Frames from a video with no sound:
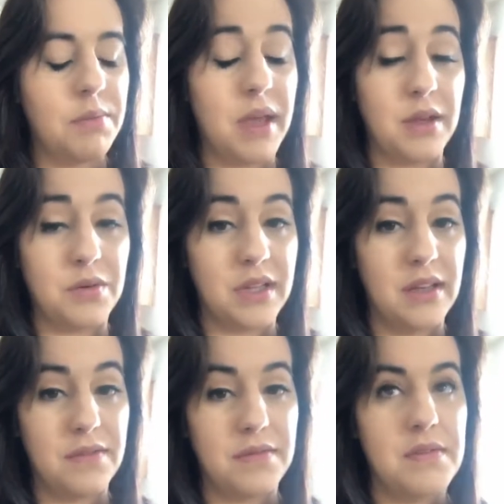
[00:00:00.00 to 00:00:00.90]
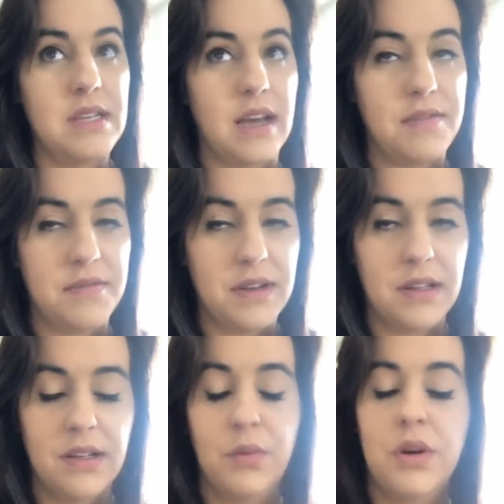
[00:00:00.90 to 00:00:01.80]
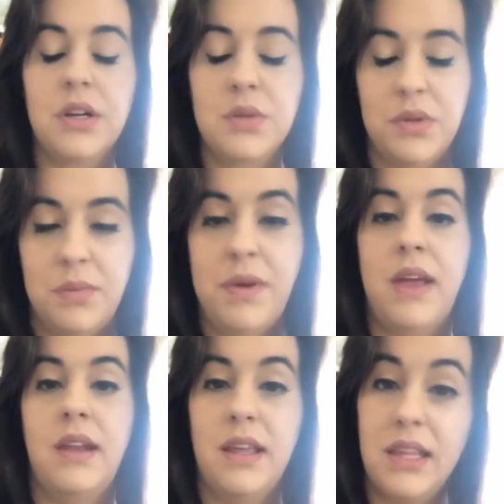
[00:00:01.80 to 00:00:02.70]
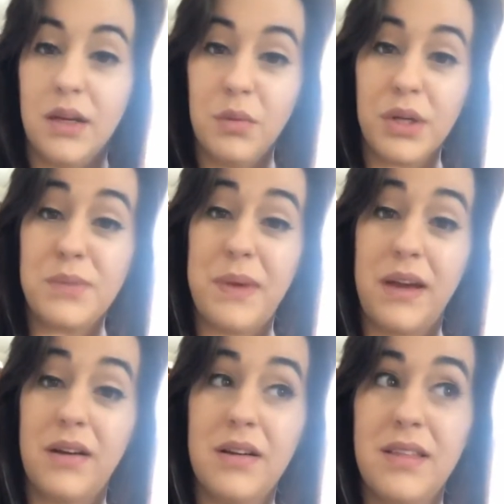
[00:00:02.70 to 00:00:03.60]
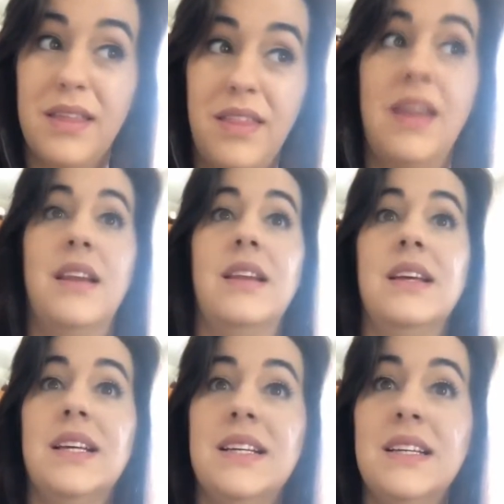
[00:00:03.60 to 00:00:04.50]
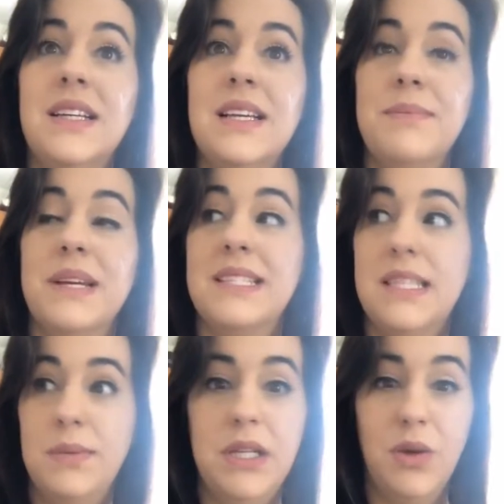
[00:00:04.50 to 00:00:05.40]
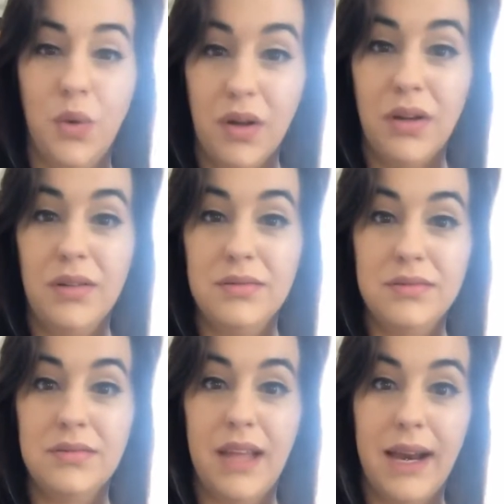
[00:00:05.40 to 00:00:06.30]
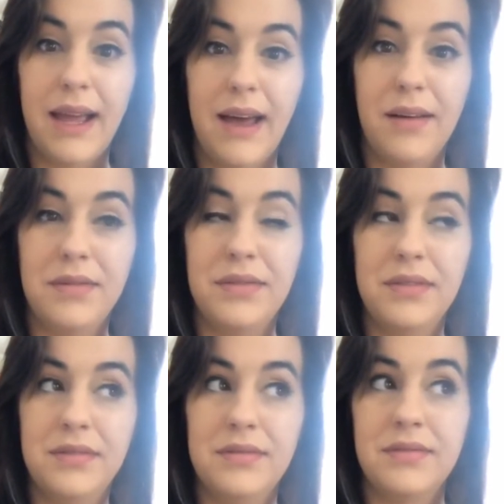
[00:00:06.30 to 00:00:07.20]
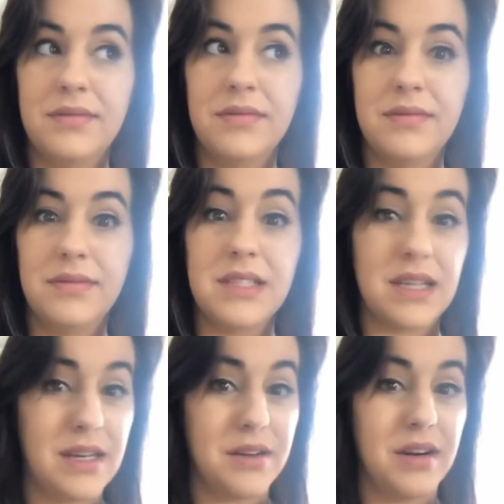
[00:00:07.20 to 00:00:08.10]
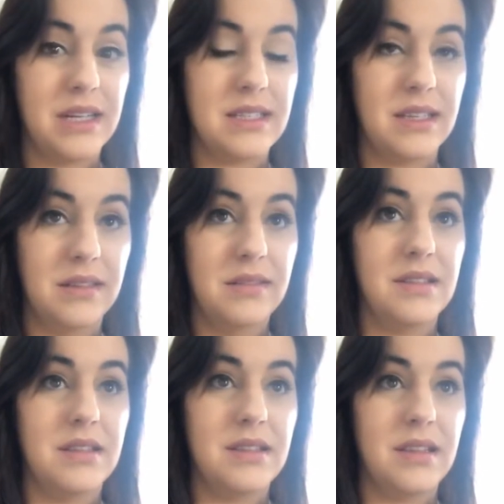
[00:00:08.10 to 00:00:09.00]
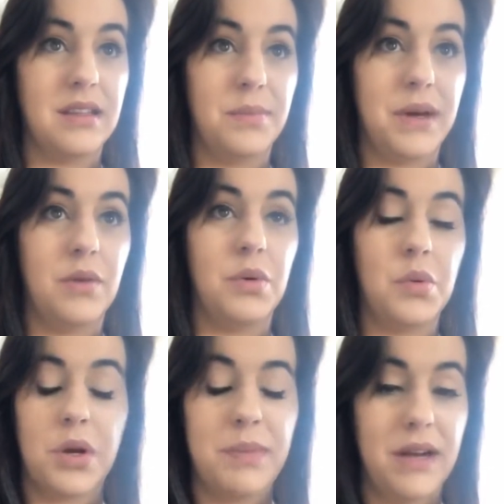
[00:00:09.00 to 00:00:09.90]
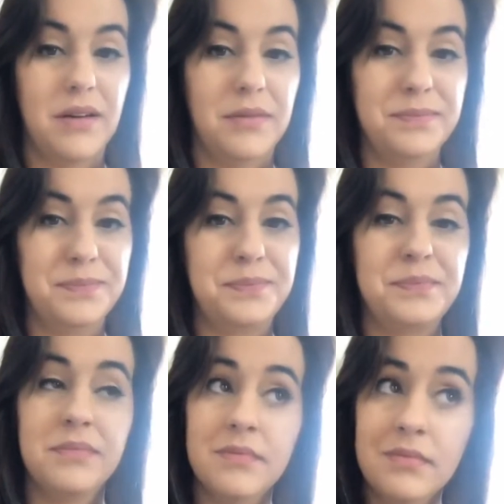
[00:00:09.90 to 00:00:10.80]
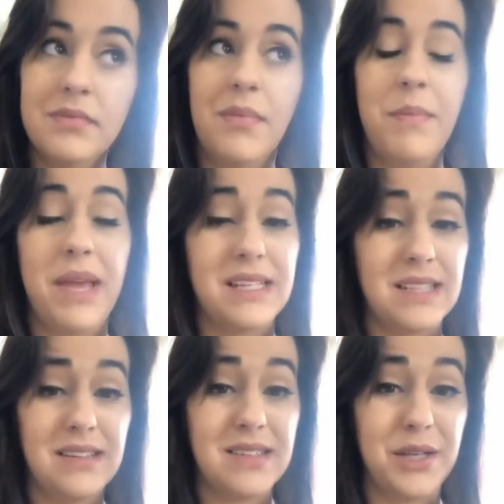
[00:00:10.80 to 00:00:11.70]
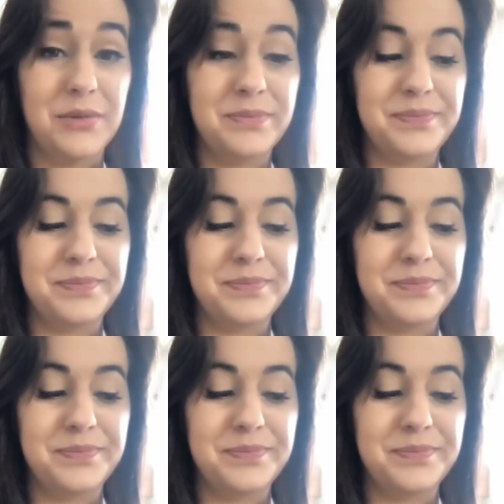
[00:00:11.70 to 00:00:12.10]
Pain relief definitely works with the pain. I think it works better than my CBD oil that I have. It's kind of crazy that the bud would work better. Makes sense though.